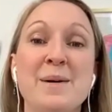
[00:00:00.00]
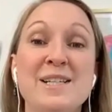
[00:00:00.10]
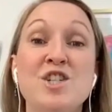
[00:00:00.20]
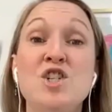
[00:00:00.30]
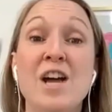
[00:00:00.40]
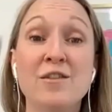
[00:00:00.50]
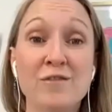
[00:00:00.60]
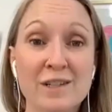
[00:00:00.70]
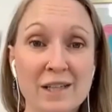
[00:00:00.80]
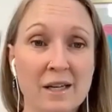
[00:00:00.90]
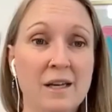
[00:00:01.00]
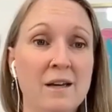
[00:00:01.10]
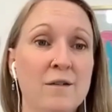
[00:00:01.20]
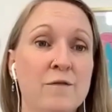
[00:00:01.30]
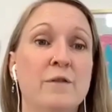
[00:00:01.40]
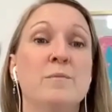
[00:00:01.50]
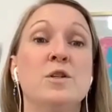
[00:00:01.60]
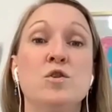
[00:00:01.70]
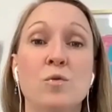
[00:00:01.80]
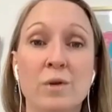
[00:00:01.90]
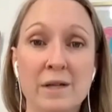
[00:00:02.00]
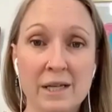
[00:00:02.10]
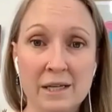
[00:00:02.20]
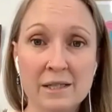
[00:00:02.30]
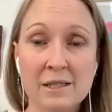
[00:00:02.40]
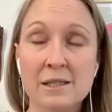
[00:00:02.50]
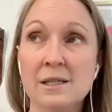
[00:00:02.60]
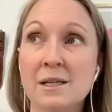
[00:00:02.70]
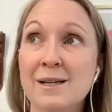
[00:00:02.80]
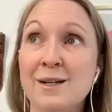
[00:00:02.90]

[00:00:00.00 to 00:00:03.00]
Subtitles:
But generally, for majorities,